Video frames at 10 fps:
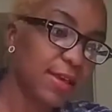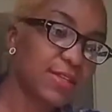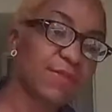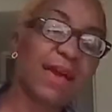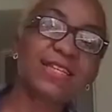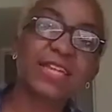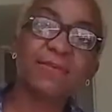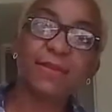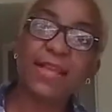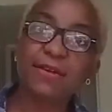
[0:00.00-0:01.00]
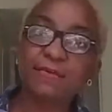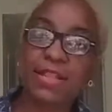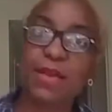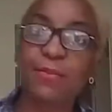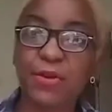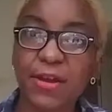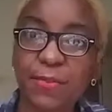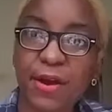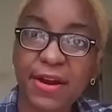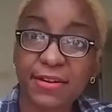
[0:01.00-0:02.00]
So magic can play a really important
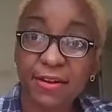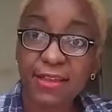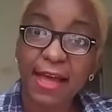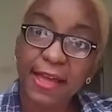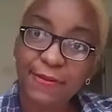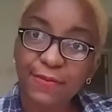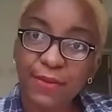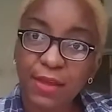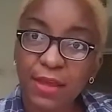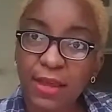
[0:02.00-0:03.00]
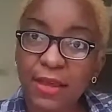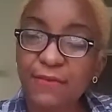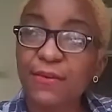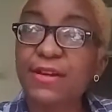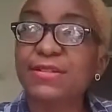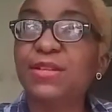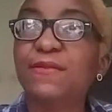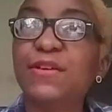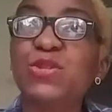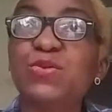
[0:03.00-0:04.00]
part in our life. As far as
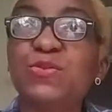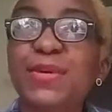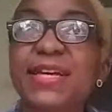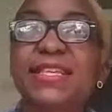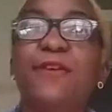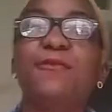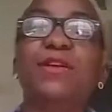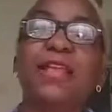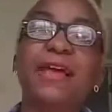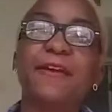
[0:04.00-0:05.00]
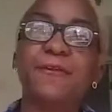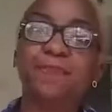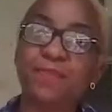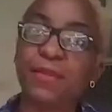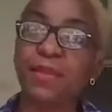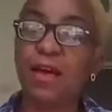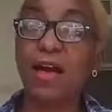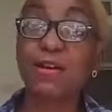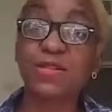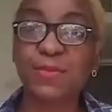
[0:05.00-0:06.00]
individuals, because I feel like I
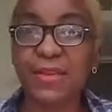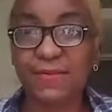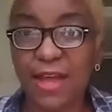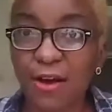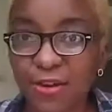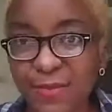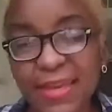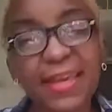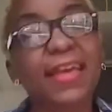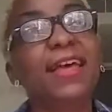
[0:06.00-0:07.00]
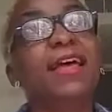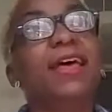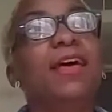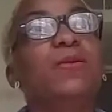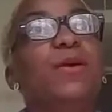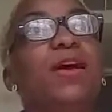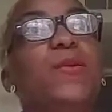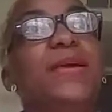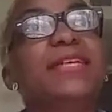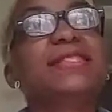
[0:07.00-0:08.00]
also believe in alchemy, where
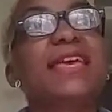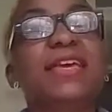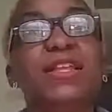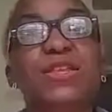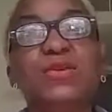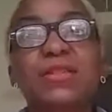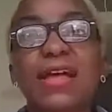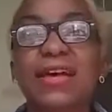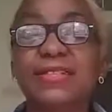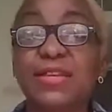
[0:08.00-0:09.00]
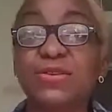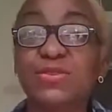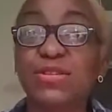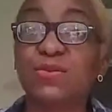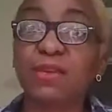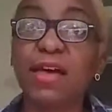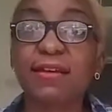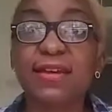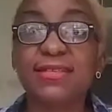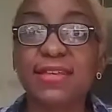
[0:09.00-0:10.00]
we can take and utilize energies
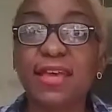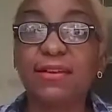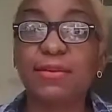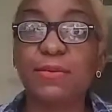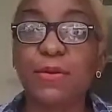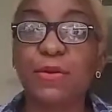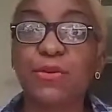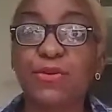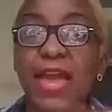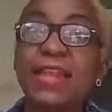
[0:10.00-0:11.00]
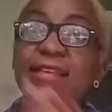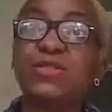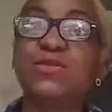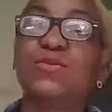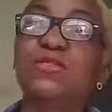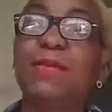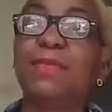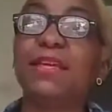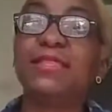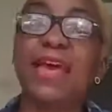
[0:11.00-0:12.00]
around us and create it to
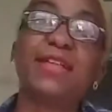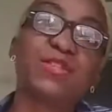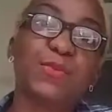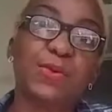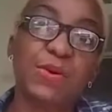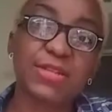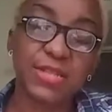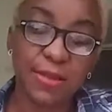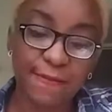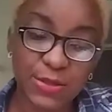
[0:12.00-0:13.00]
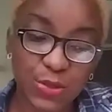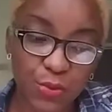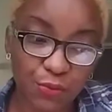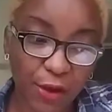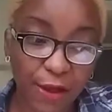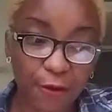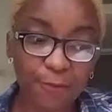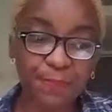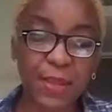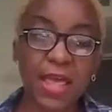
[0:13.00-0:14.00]
something tangible into the physical realm.